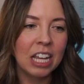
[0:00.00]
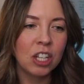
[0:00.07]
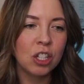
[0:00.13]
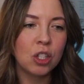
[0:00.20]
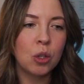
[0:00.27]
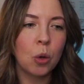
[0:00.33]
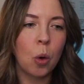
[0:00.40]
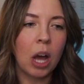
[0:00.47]

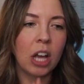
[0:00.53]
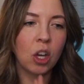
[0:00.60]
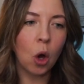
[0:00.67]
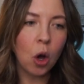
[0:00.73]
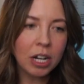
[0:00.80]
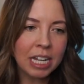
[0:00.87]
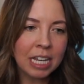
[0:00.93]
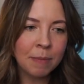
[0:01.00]
So I
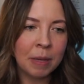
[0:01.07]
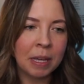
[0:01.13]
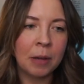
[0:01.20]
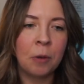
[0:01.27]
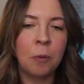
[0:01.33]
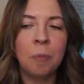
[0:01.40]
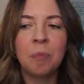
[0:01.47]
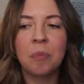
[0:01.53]
got an
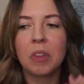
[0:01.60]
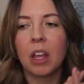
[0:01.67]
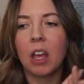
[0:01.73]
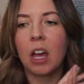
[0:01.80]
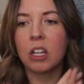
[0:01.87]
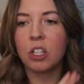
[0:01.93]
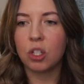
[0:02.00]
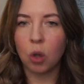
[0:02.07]
email,
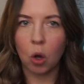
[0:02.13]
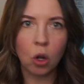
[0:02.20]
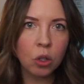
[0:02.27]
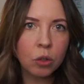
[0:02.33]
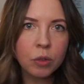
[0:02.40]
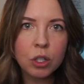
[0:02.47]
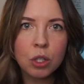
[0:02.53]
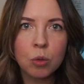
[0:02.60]
I saw
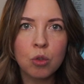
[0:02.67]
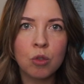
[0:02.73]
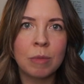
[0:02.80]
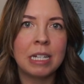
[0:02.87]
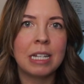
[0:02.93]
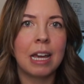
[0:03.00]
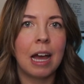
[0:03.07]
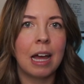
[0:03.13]
all over social
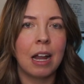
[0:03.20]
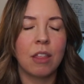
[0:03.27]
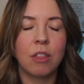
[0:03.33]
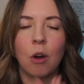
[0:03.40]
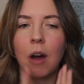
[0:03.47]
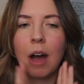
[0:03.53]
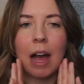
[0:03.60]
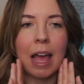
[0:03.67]
media and I
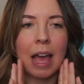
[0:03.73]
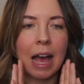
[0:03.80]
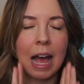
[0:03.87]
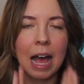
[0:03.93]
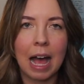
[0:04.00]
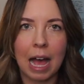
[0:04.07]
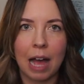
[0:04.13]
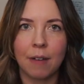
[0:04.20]
thought I
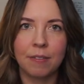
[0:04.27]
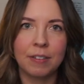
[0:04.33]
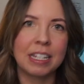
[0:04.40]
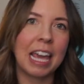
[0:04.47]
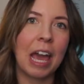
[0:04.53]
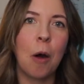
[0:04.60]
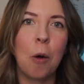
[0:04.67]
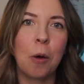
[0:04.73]
have to
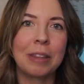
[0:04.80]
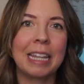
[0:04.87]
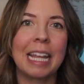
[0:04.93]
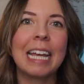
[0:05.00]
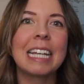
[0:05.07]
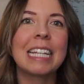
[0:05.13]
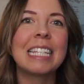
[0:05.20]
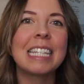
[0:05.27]
get on
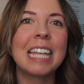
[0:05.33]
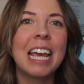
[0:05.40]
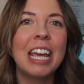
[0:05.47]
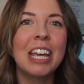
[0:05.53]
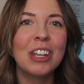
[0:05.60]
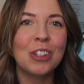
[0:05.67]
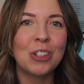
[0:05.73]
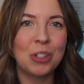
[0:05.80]
this.
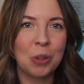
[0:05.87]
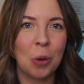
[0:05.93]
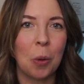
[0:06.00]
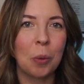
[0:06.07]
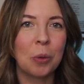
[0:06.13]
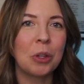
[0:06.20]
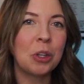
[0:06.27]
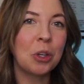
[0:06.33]

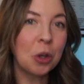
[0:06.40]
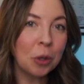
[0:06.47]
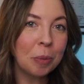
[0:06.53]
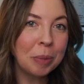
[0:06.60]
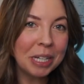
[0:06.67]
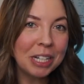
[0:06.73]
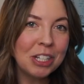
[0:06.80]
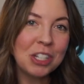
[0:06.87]
So the
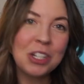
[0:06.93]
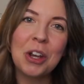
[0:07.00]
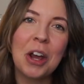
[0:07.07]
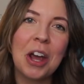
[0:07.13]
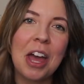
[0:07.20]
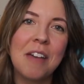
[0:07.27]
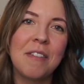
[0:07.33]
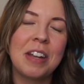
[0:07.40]
European Tour
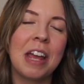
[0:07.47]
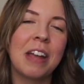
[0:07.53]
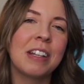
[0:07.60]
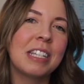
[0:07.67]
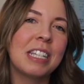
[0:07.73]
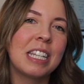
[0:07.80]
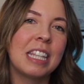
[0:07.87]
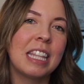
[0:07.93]
have
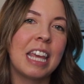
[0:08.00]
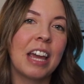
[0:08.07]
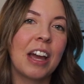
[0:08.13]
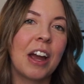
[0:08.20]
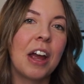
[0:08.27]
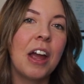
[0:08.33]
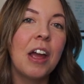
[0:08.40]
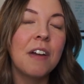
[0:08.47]
announced
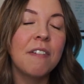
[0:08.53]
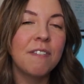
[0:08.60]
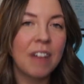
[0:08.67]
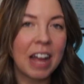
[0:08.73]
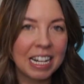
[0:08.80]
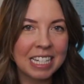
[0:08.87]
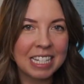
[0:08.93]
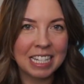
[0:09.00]
their
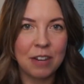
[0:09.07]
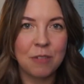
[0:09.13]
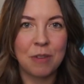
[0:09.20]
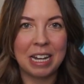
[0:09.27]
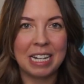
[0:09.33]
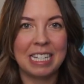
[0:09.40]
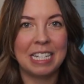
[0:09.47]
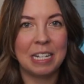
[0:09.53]
Fantasy
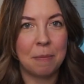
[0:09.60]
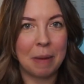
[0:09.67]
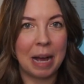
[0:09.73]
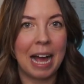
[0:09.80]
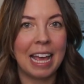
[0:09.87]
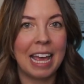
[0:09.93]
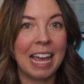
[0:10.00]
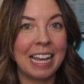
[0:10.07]
Race to
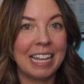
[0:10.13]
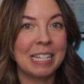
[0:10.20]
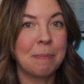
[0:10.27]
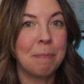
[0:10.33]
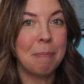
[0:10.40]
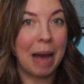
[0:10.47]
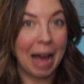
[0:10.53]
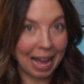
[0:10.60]
Dubai is
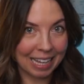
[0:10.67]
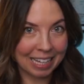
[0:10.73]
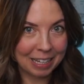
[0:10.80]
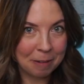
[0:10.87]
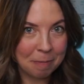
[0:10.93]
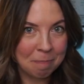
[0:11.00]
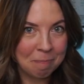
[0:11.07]
back.